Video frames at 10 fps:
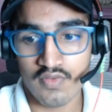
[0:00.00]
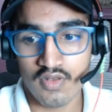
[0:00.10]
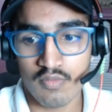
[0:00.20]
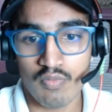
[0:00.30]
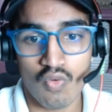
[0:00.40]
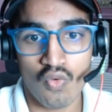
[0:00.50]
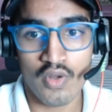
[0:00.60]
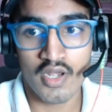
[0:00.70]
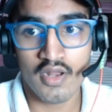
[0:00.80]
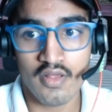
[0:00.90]
I will
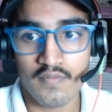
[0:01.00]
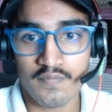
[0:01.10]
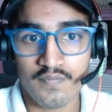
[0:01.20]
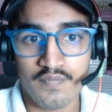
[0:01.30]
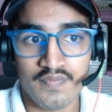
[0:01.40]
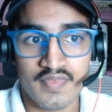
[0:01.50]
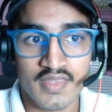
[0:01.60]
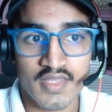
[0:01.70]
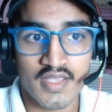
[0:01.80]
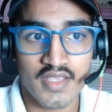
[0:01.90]
upload it
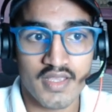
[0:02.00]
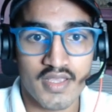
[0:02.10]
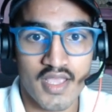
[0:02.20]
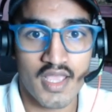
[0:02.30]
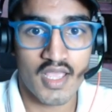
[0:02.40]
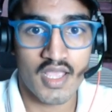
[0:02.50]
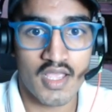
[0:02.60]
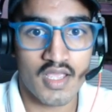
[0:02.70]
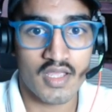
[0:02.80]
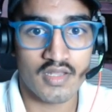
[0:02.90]

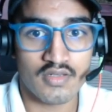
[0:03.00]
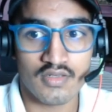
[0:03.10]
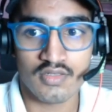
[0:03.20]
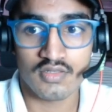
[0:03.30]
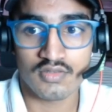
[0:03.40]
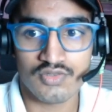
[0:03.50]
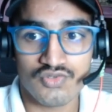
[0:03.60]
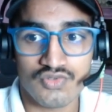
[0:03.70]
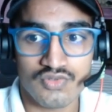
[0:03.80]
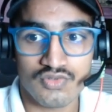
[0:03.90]
and
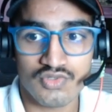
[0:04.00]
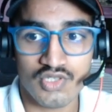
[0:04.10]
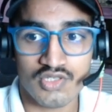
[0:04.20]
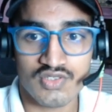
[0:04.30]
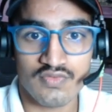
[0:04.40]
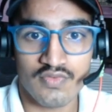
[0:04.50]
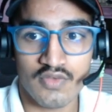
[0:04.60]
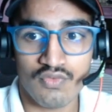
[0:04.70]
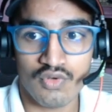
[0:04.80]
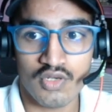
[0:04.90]
just
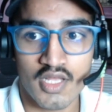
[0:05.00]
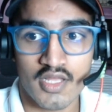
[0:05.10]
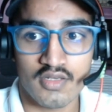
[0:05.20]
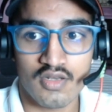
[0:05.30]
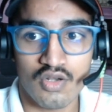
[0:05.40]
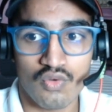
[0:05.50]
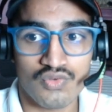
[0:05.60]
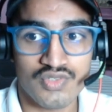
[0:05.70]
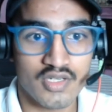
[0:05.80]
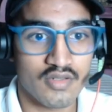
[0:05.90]
wait for it and
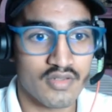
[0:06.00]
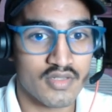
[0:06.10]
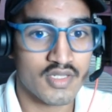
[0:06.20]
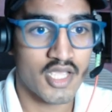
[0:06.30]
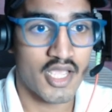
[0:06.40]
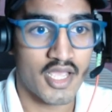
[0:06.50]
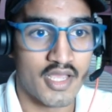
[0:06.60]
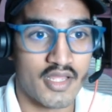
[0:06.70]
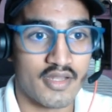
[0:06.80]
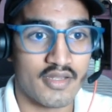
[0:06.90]
close it.
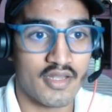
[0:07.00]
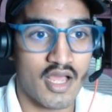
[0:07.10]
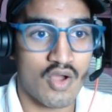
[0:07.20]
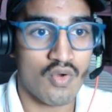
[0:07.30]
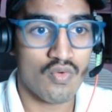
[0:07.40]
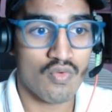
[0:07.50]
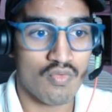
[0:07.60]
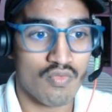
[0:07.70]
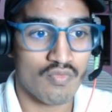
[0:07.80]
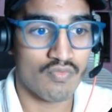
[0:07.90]
And now
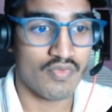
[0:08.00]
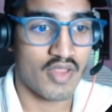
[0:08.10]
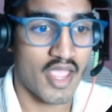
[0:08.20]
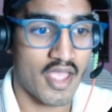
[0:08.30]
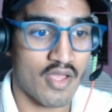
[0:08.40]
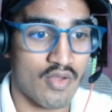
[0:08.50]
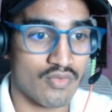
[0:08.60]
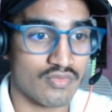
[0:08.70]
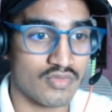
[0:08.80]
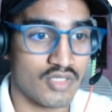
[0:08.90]
we
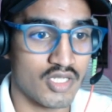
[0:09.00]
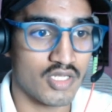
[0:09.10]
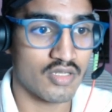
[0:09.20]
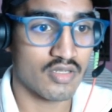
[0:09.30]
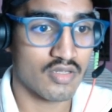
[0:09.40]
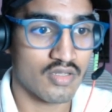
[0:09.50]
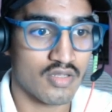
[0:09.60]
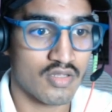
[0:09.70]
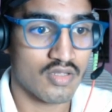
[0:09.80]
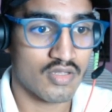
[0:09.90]
have the
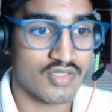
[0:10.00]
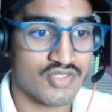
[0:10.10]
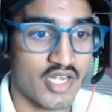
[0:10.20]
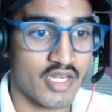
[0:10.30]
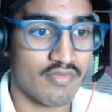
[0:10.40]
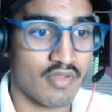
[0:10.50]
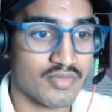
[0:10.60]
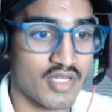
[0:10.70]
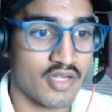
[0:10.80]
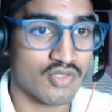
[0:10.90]
static
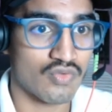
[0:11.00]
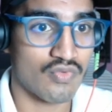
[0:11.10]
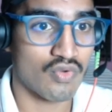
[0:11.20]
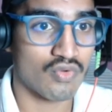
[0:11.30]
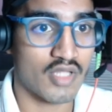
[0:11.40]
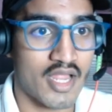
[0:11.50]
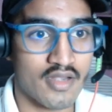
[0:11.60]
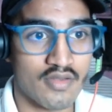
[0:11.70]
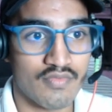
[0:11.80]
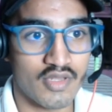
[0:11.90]
website. So for
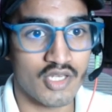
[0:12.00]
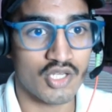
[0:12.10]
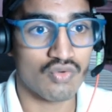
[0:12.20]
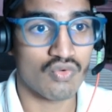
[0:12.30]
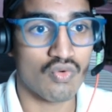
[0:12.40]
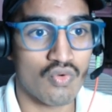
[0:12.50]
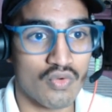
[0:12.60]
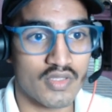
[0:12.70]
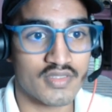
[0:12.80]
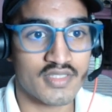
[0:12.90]
that, we need to
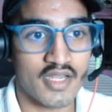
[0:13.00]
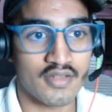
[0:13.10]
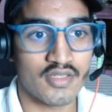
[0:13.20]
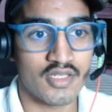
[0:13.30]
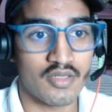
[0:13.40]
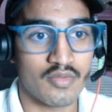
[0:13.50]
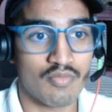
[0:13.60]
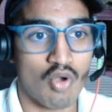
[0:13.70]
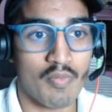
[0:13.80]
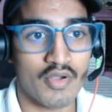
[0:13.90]
go inside the
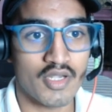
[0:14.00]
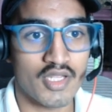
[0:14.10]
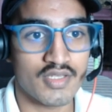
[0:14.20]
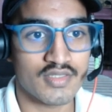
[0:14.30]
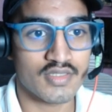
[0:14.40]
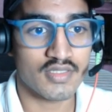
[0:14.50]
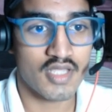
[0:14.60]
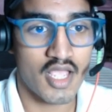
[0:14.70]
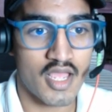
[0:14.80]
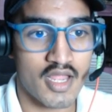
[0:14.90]
properties,
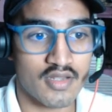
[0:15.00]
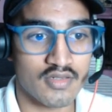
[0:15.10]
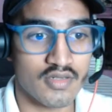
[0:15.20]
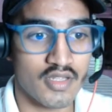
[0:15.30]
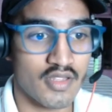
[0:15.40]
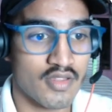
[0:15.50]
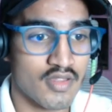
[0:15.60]
and